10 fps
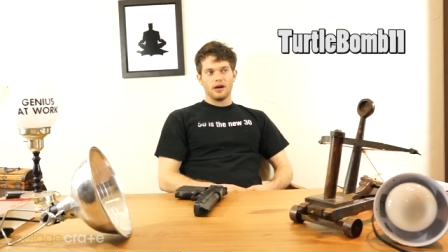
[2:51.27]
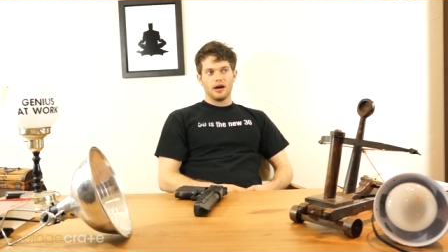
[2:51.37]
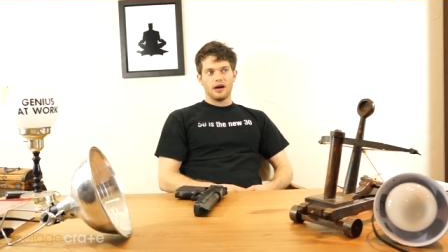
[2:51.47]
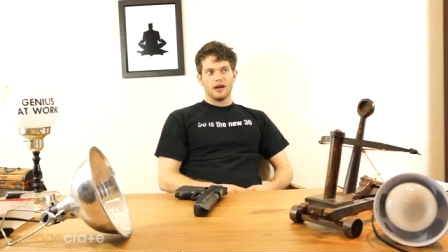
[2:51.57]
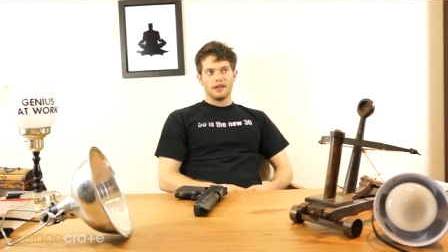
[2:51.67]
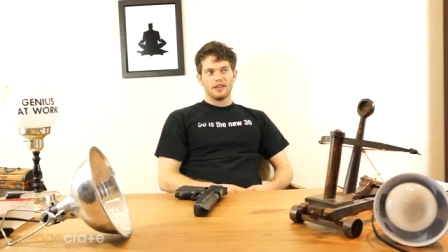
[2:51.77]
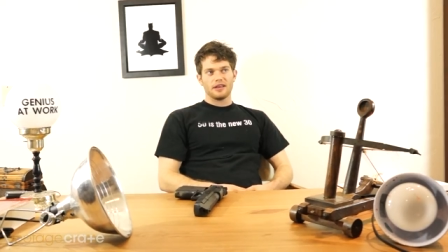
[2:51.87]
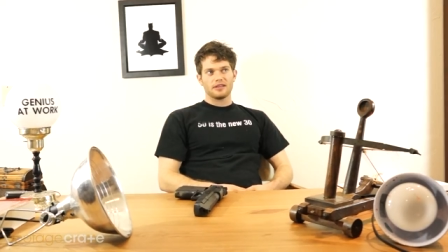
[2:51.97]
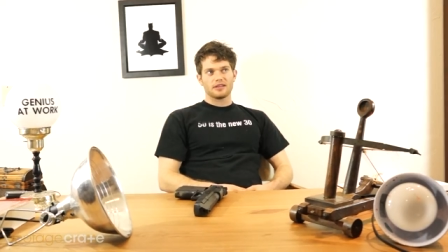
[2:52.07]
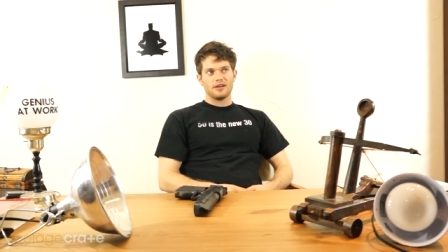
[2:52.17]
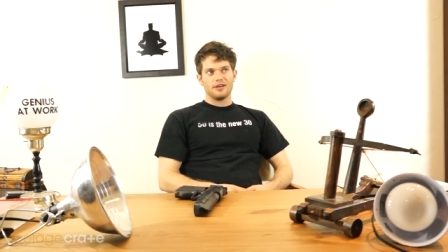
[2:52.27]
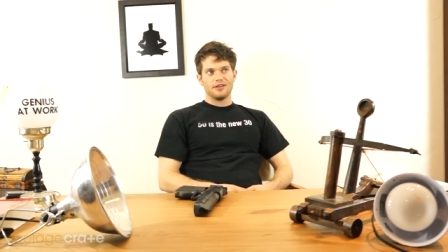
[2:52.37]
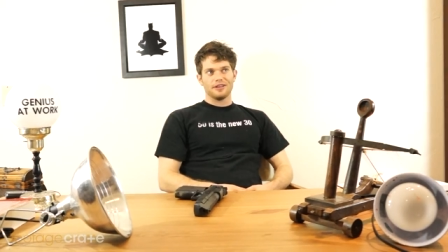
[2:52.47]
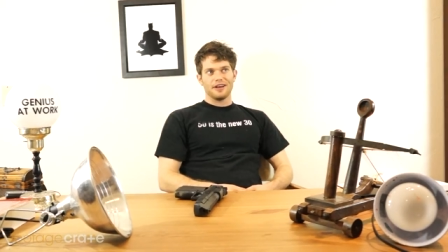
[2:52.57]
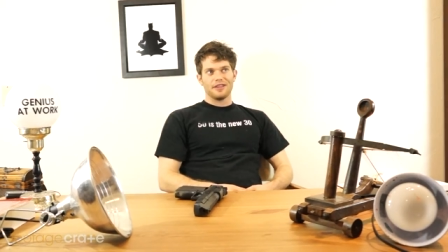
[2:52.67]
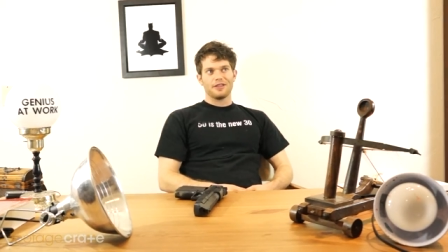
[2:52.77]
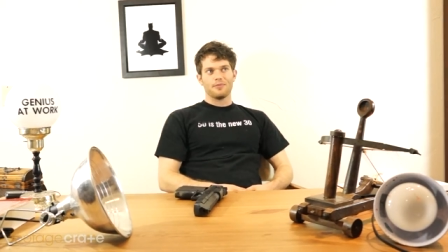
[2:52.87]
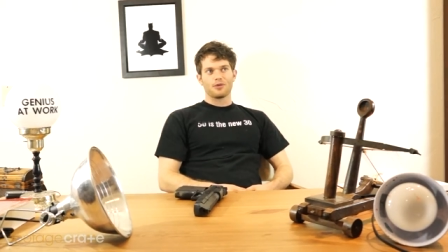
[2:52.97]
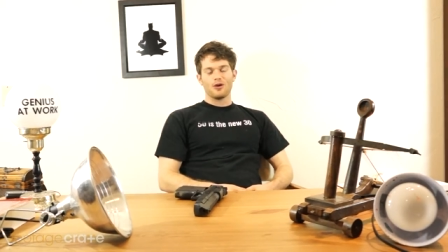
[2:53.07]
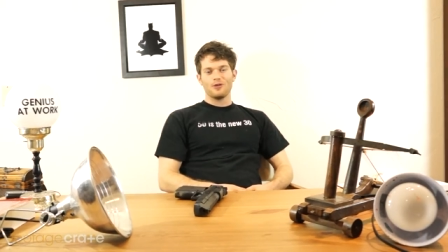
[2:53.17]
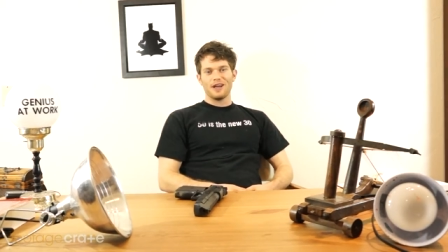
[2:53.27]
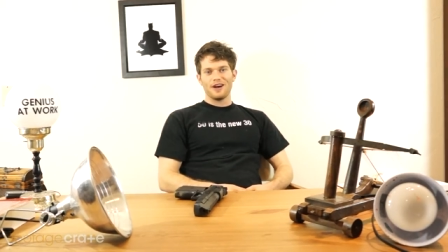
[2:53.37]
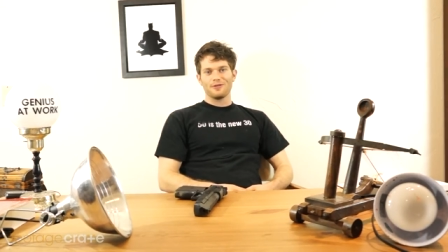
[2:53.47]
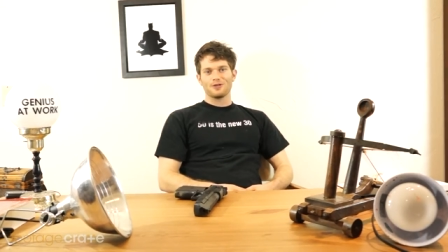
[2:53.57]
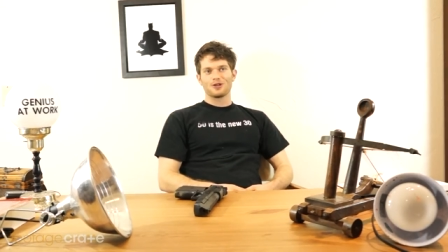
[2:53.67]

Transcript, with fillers: Uh, I think it's called uh, The Bro Down